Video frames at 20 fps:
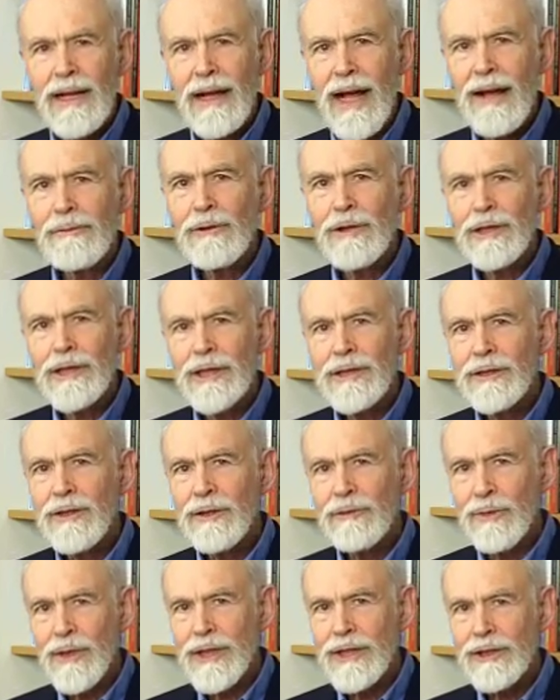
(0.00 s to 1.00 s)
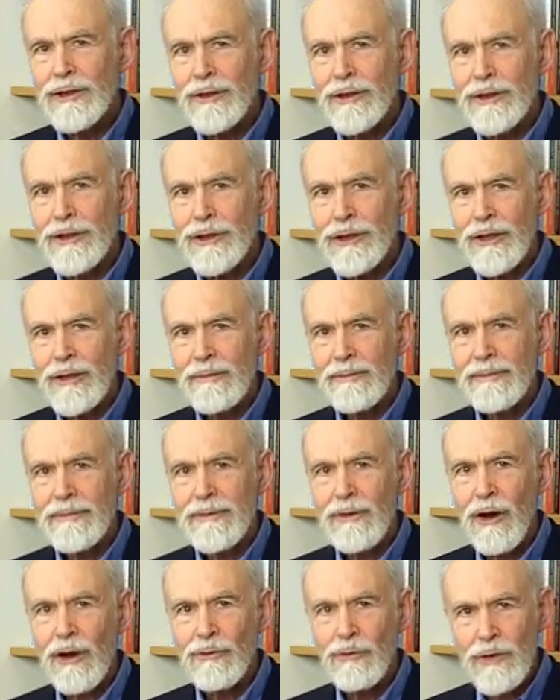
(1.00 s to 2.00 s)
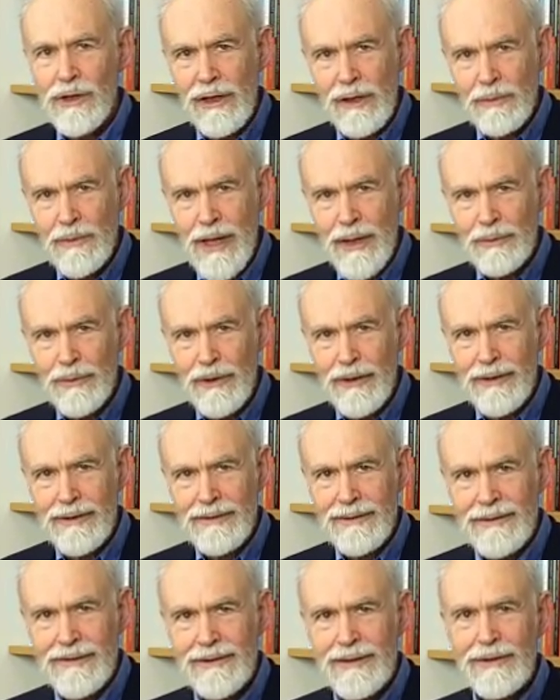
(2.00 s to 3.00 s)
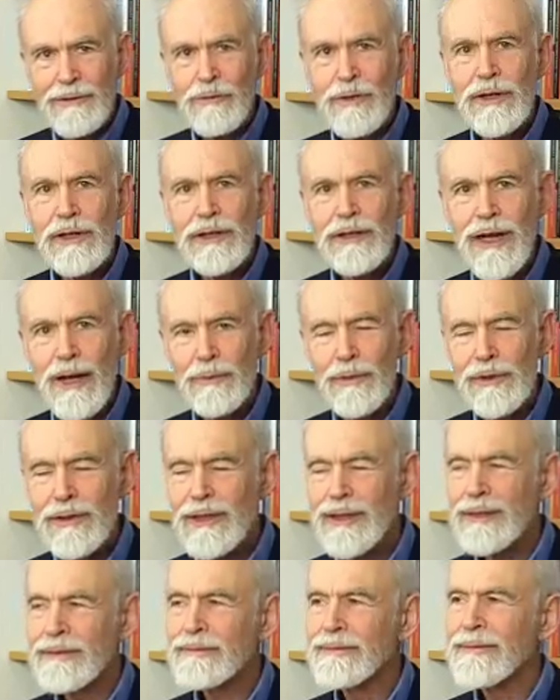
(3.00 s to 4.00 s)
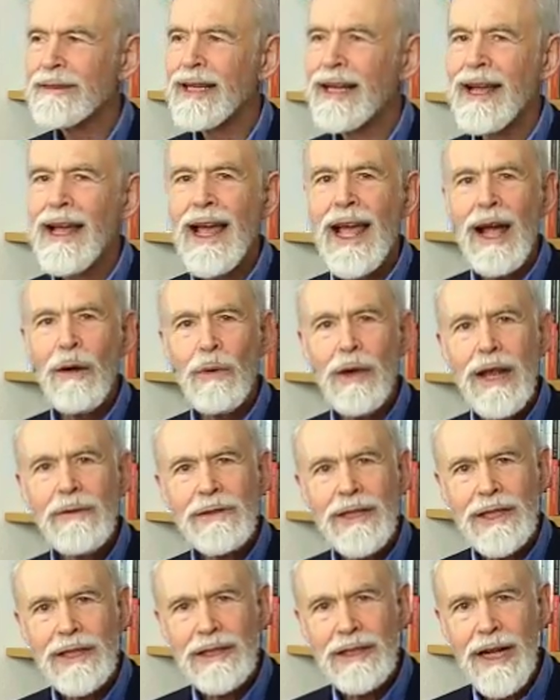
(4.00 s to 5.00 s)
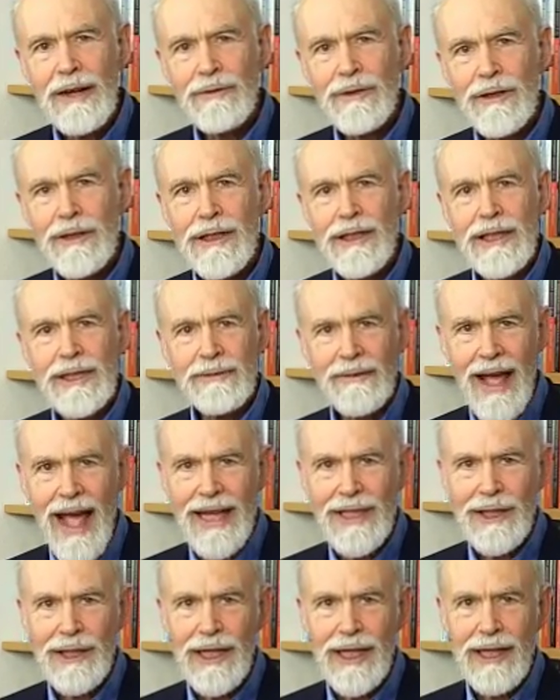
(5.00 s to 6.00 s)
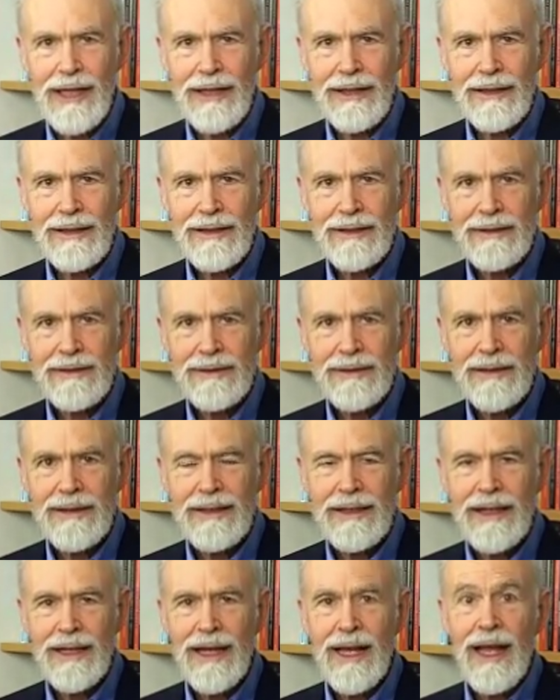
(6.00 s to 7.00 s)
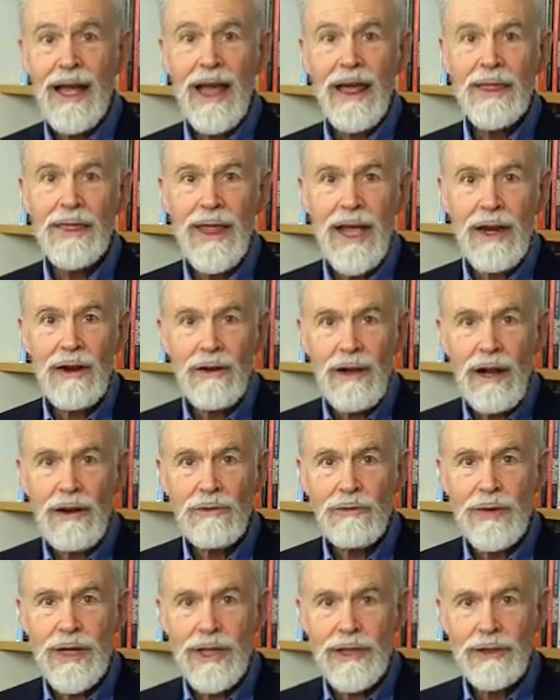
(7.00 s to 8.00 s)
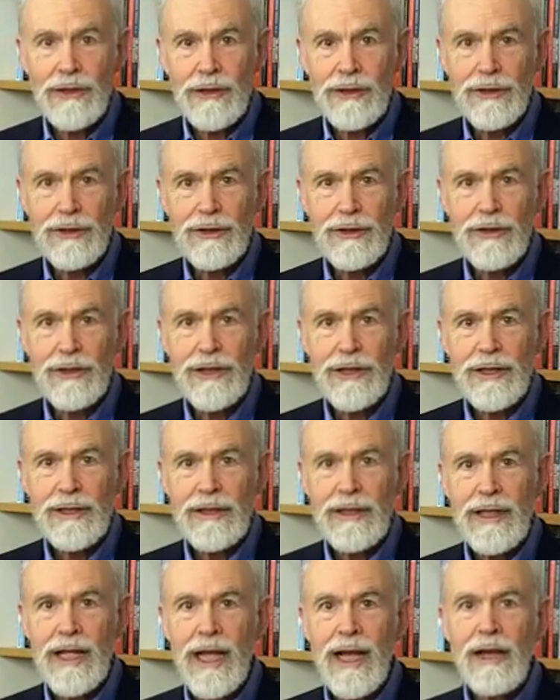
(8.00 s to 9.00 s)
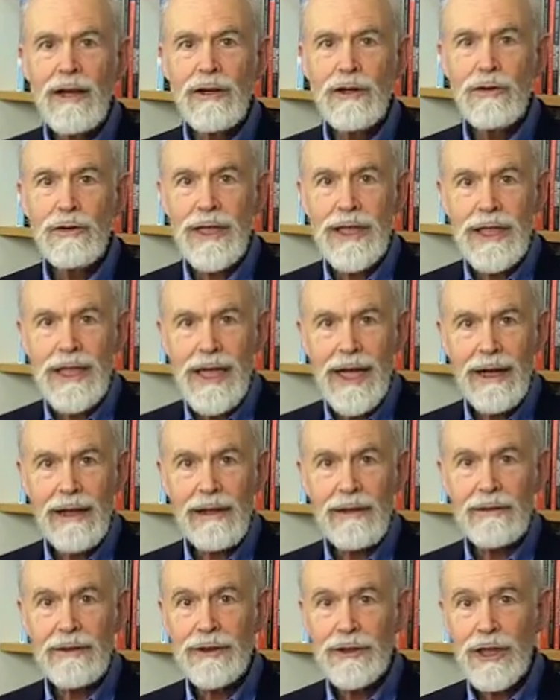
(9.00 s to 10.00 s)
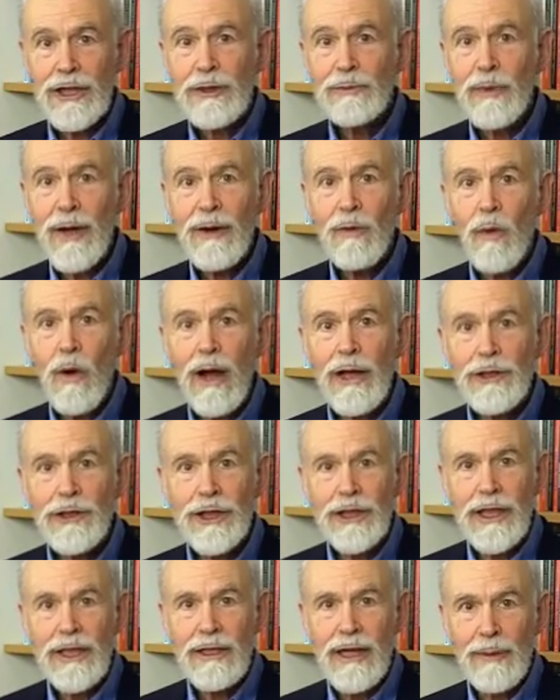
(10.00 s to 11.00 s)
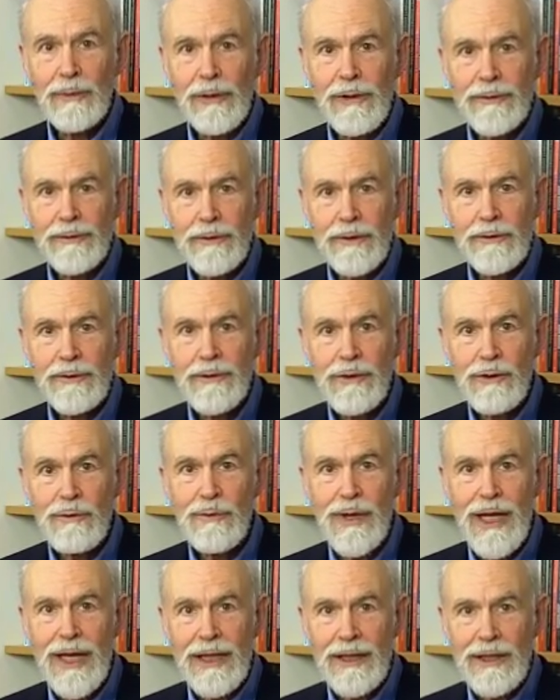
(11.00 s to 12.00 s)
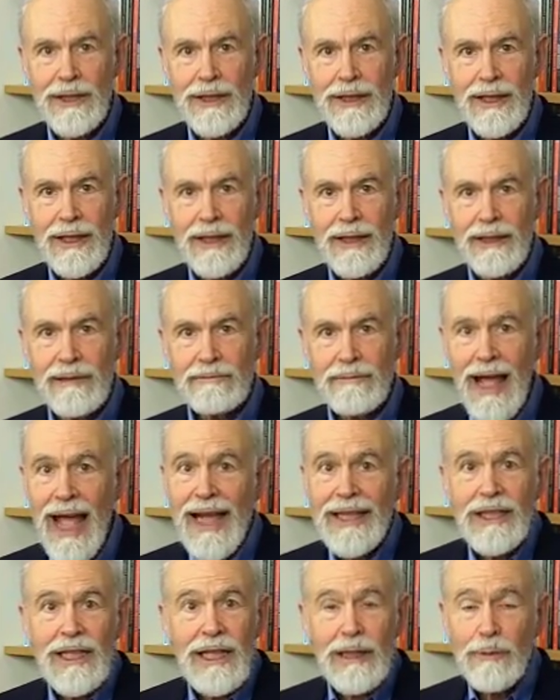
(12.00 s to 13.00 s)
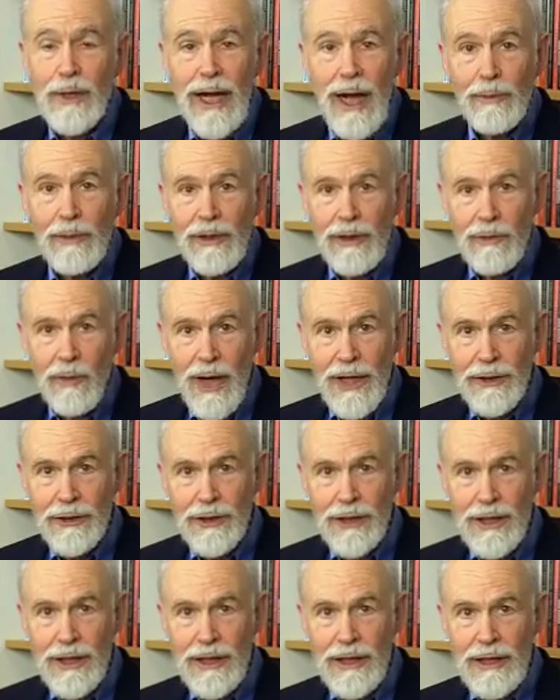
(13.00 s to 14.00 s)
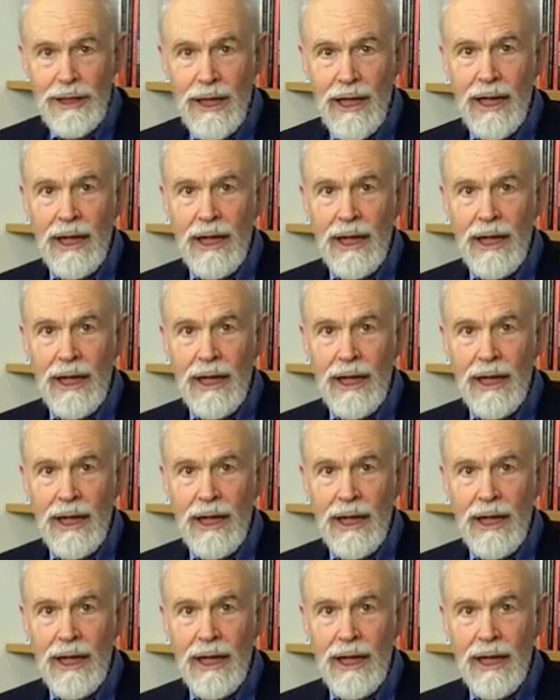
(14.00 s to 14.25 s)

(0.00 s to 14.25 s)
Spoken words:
I've looked into the research on real people, real couples. And what I've discovered is fascinating. There are researchers who can tell just by watching a couple for a few minutes, asking them a couple of questions,